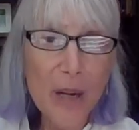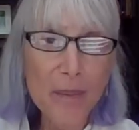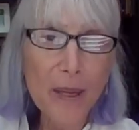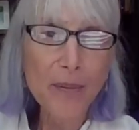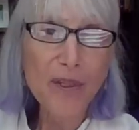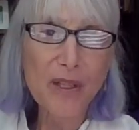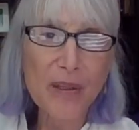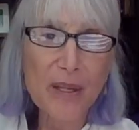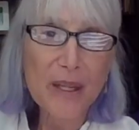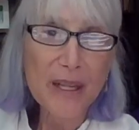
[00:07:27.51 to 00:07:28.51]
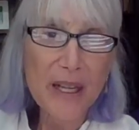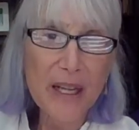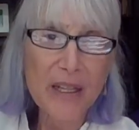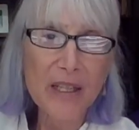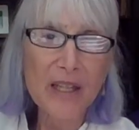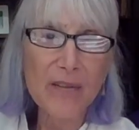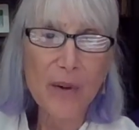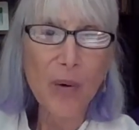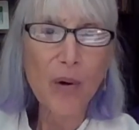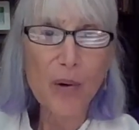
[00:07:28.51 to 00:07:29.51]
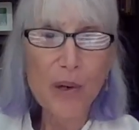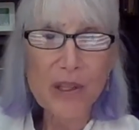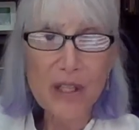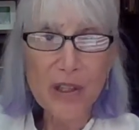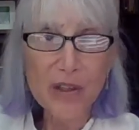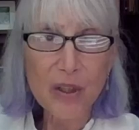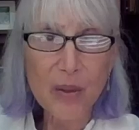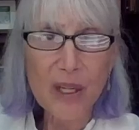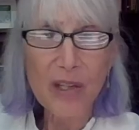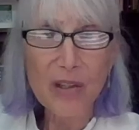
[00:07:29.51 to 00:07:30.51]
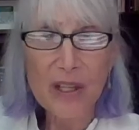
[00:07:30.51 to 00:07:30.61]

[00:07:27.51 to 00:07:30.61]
pepsin in vocal cord tissue, and